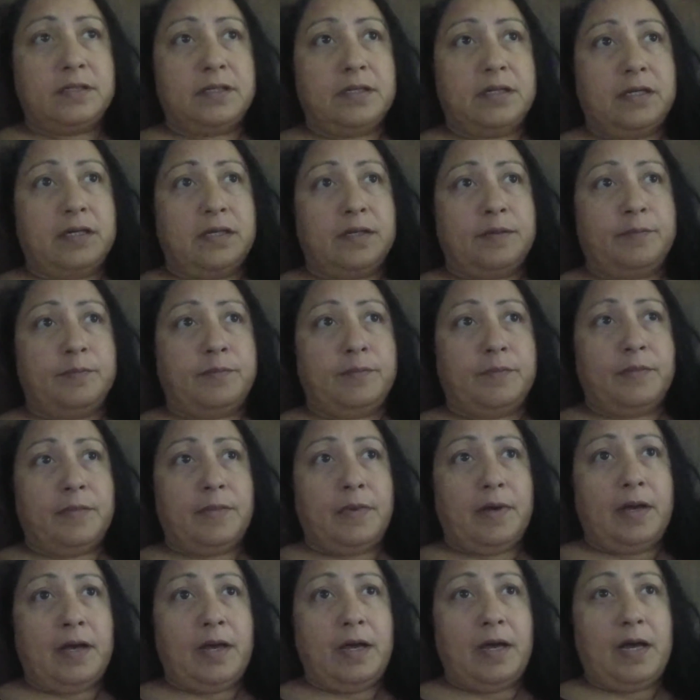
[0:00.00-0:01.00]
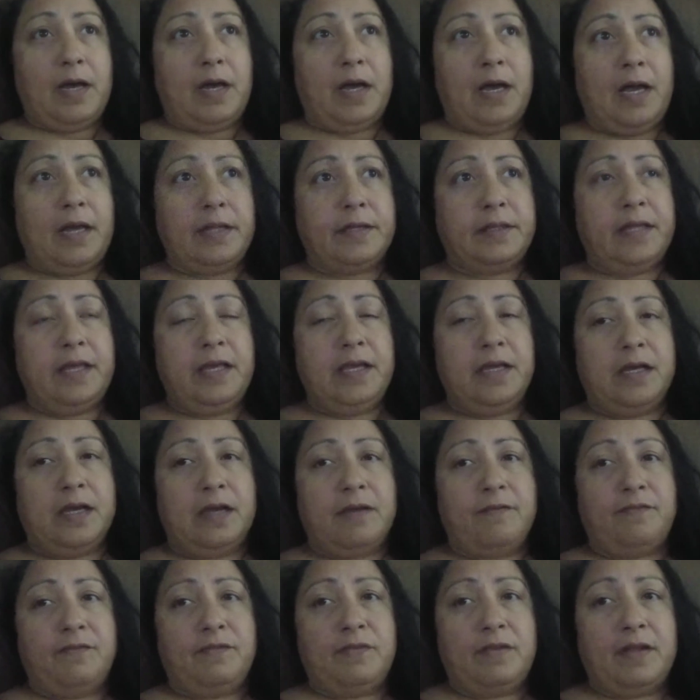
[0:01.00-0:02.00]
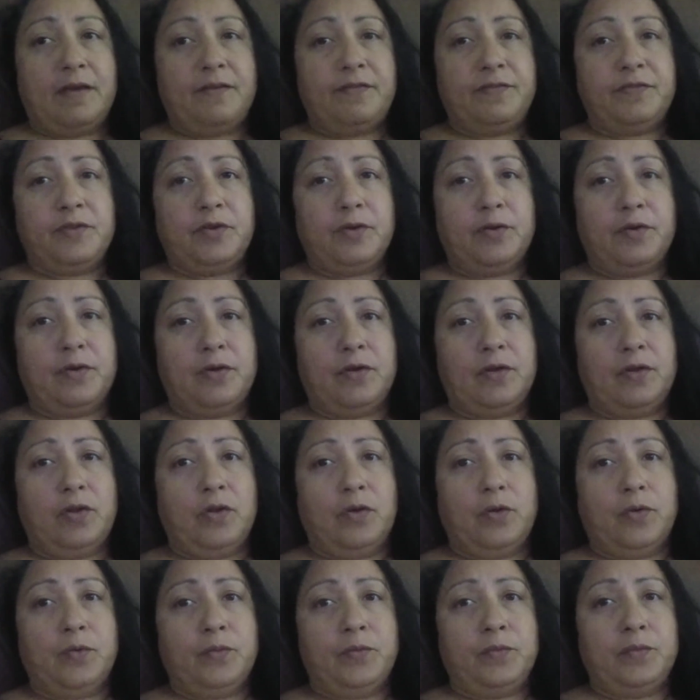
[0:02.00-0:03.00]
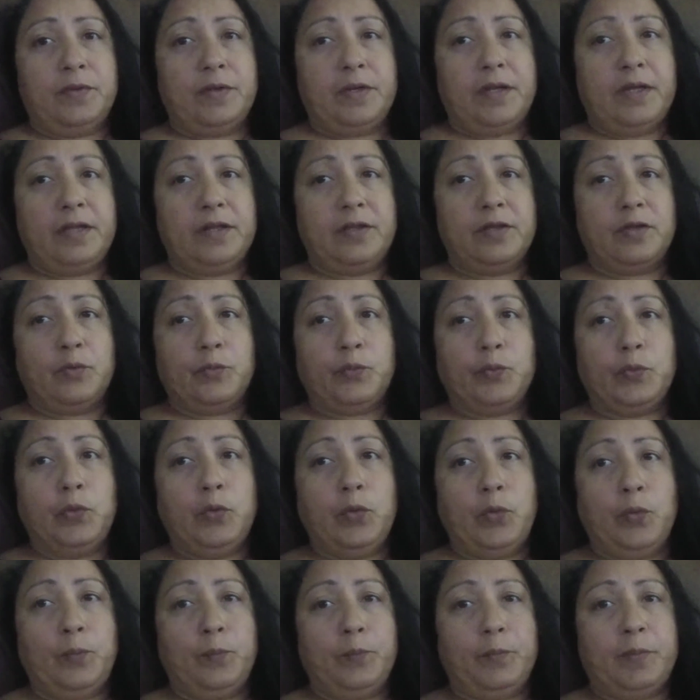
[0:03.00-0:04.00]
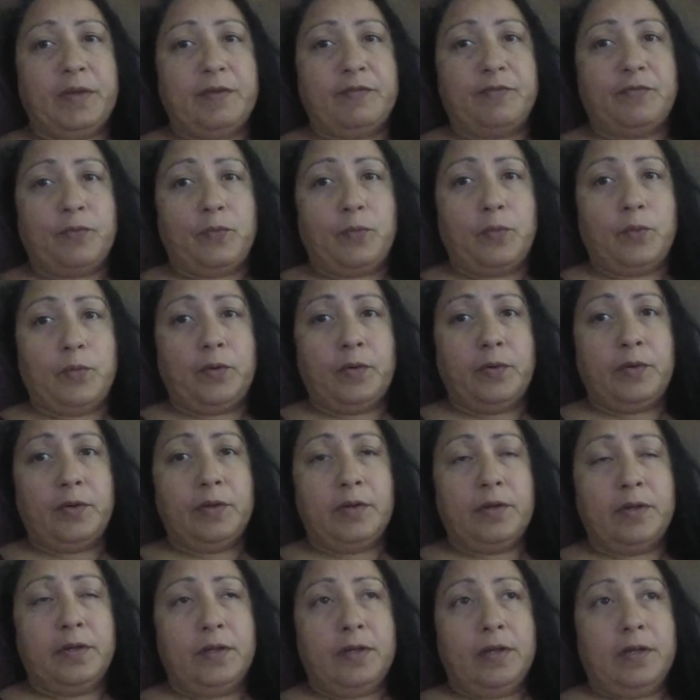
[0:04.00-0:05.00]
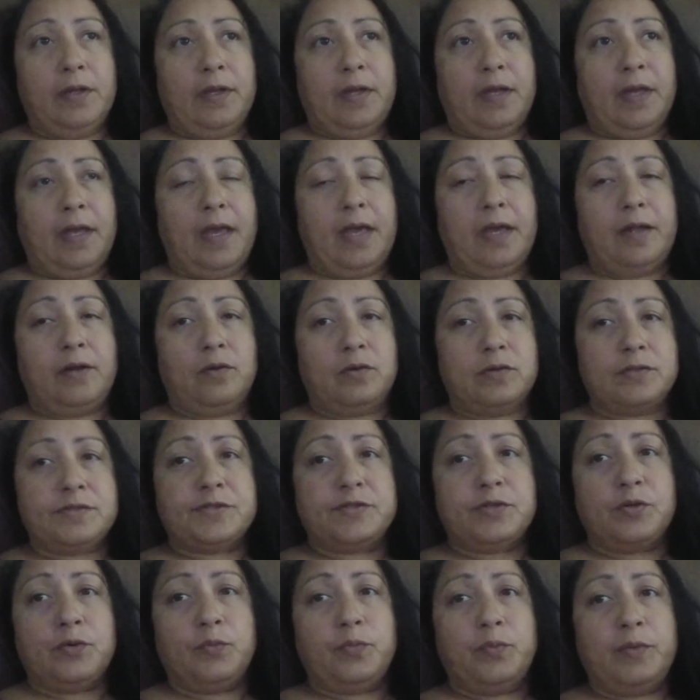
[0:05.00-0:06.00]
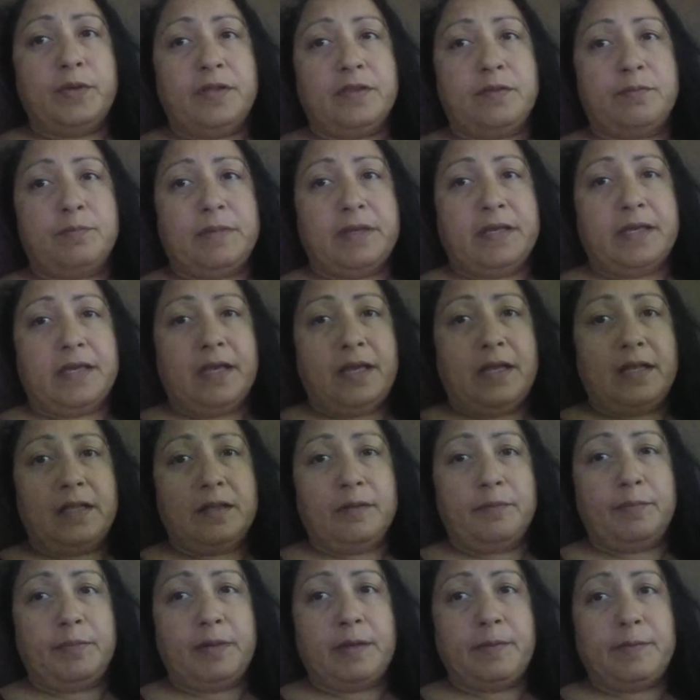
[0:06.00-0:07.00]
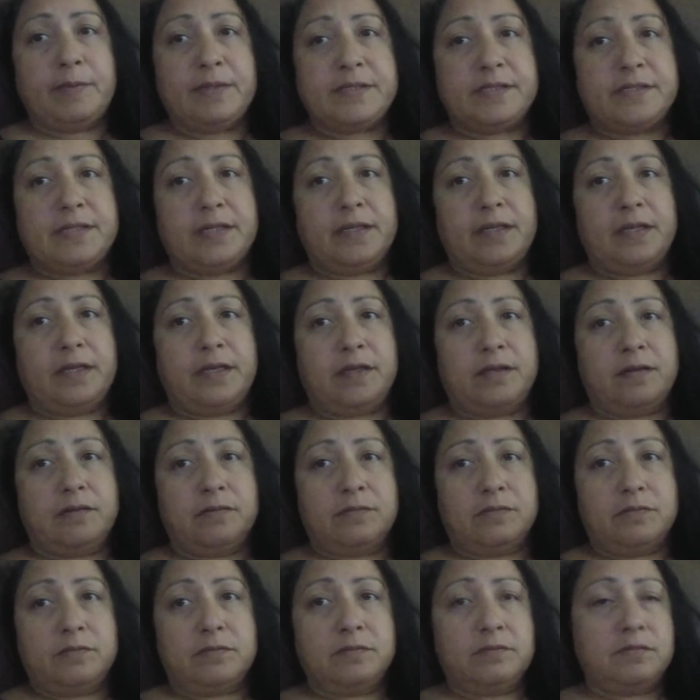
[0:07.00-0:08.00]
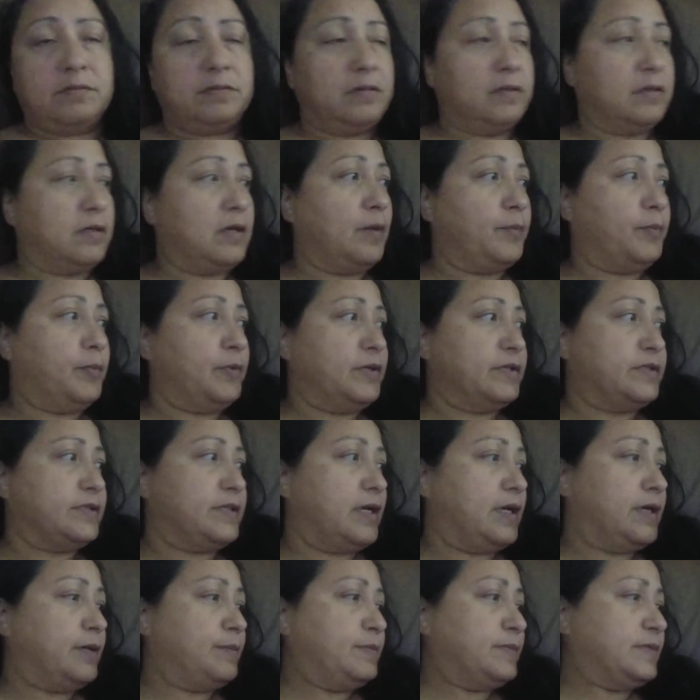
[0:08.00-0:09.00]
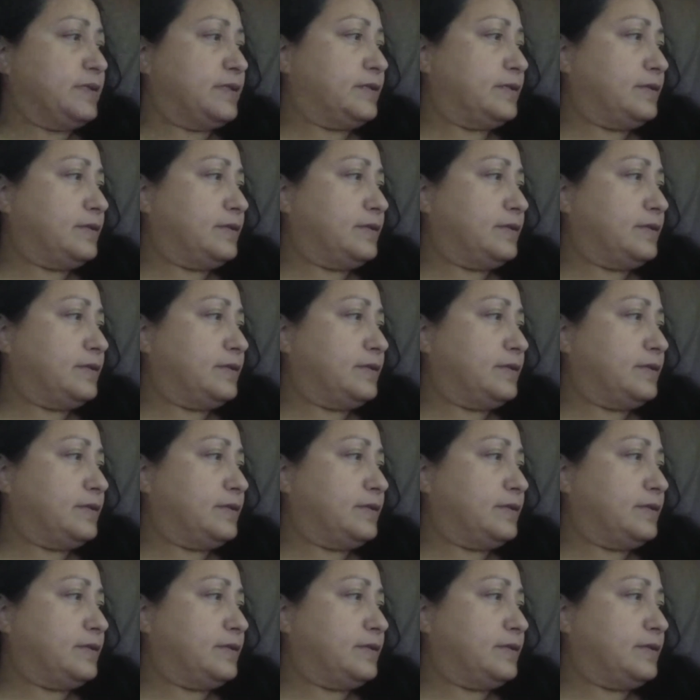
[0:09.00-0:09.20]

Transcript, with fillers: Um, I think I've left her alone in the room before, and also with Mikayla babysitting a couple of times.